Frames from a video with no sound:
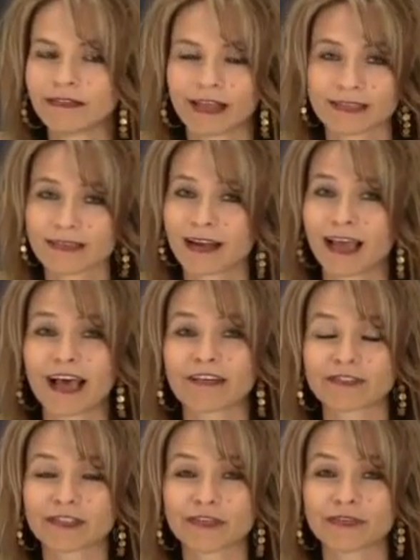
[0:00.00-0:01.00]
That's not a
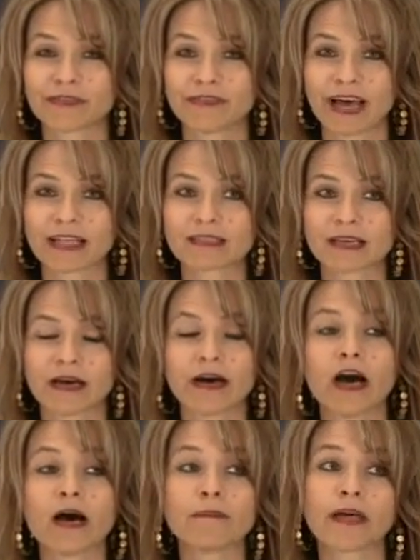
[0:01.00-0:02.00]
have to. That's
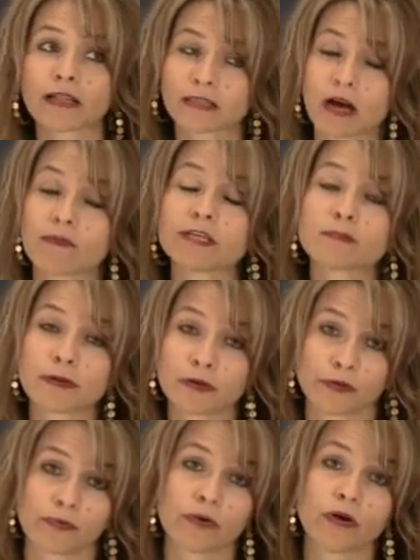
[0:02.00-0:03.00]
a um, that's always
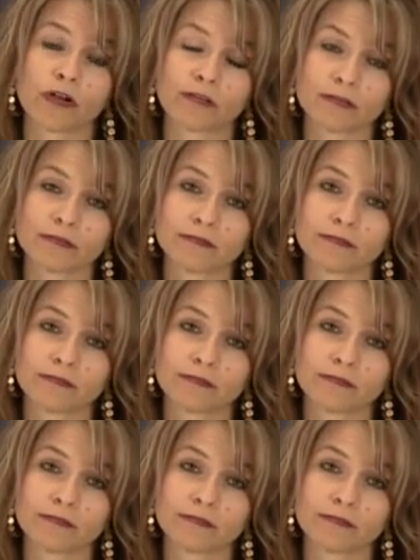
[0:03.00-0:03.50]
been your role.